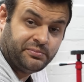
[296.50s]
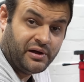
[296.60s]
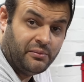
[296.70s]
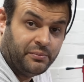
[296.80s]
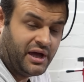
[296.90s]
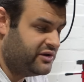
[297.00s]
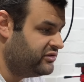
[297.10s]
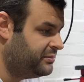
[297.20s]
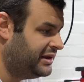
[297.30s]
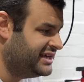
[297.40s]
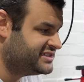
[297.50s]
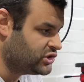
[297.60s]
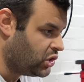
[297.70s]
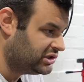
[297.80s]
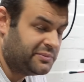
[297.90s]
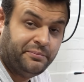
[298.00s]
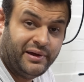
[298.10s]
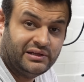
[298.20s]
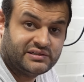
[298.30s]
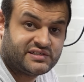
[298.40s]
pump, I replace all the
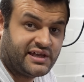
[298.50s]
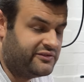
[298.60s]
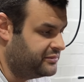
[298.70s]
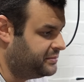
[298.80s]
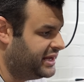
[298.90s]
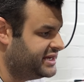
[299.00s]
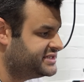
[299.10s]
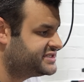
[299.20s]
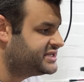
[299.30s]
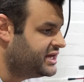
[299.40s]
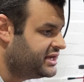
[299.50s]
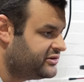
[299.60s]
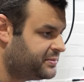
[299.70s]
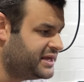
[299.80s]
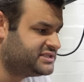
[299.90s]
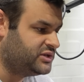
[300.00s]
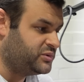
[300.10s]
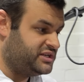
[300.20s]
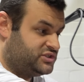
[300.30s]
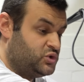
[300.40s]
belts, I replace replaced. There
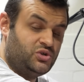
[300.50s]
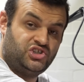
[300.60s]
were two